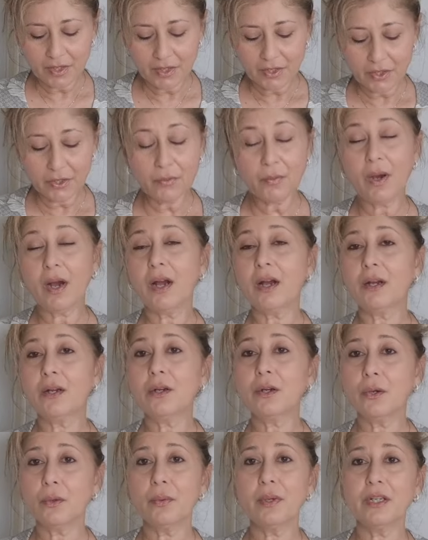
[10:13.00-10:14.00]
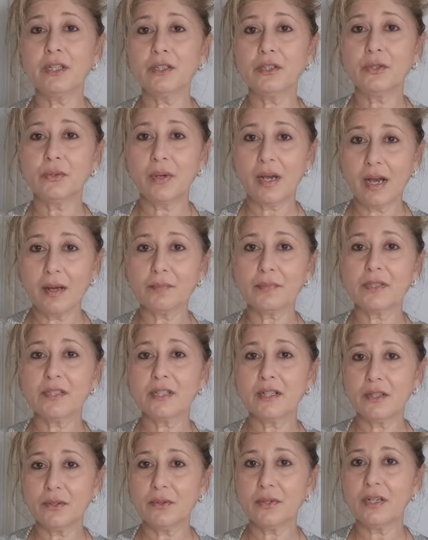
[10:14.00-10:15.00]
You are going to
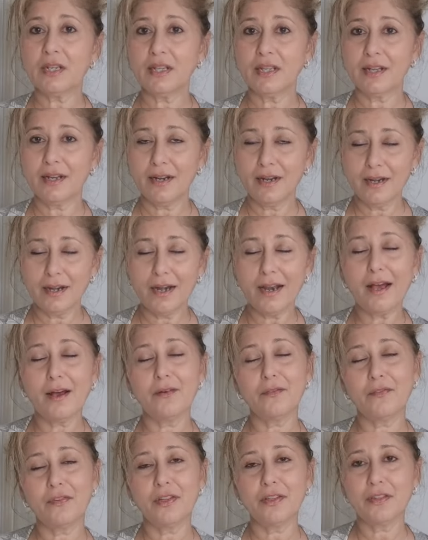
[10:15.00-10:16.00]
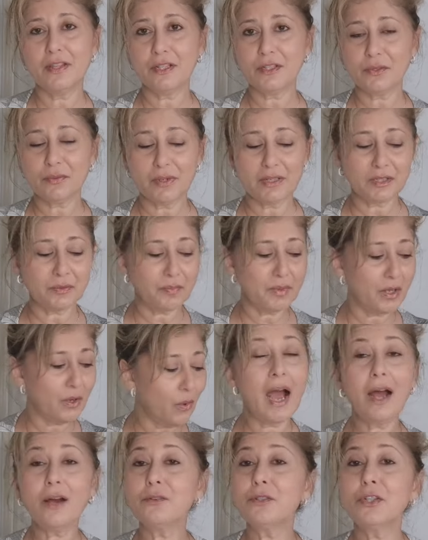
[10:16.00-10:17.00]
absolutely love this recipe.
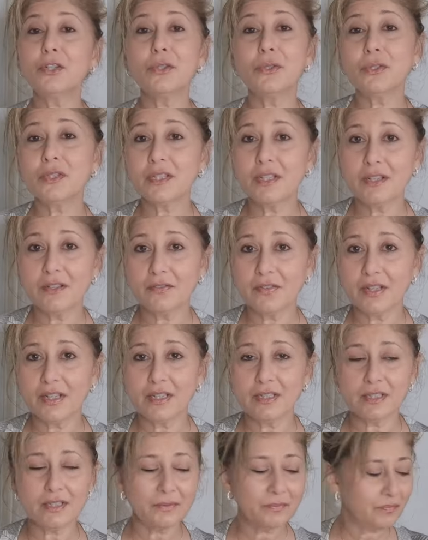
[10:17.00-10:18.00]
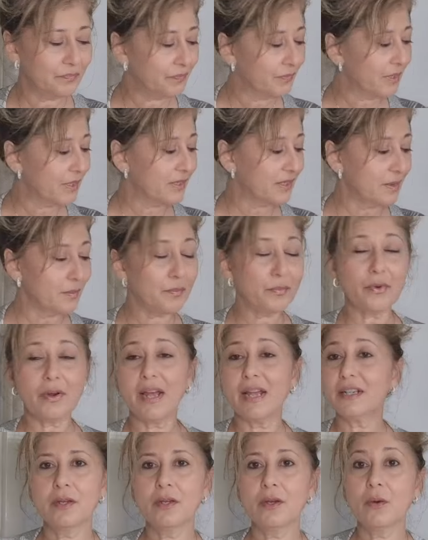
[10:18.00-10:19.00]
How do you serve it? Some
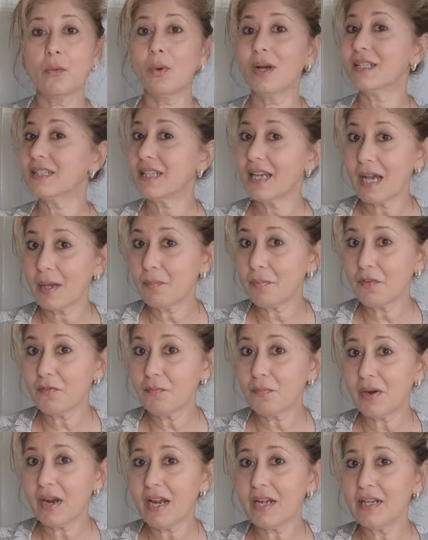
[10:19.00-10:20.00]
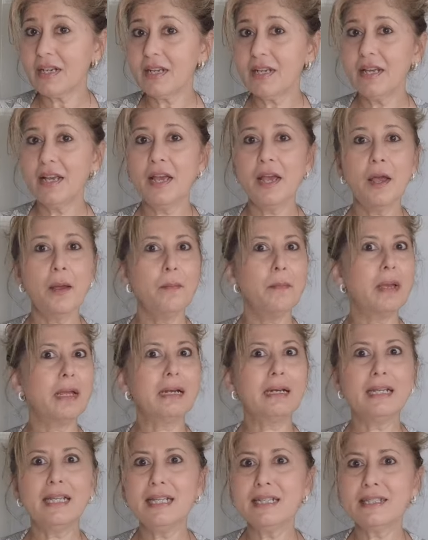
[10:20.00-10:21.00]
bread. What type of bread?
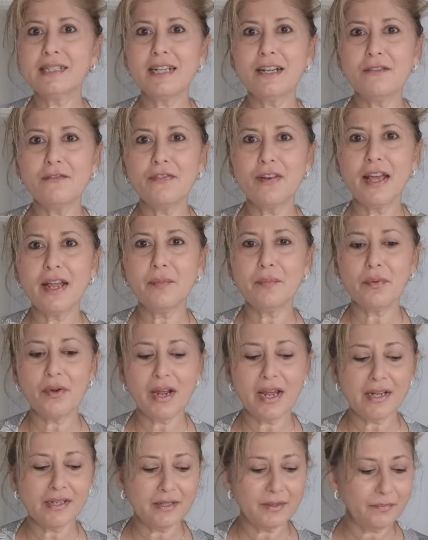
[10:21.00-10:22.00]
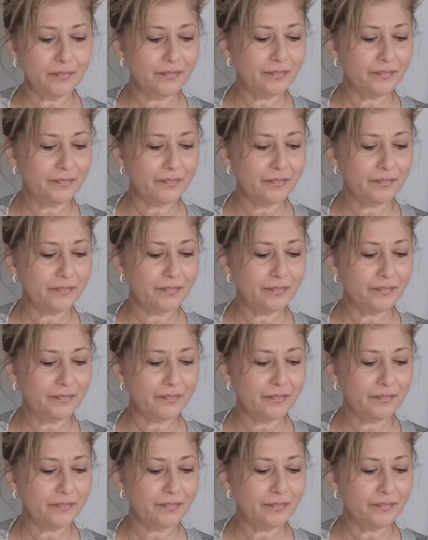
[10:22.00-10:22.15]
Middle Eastern flatbread,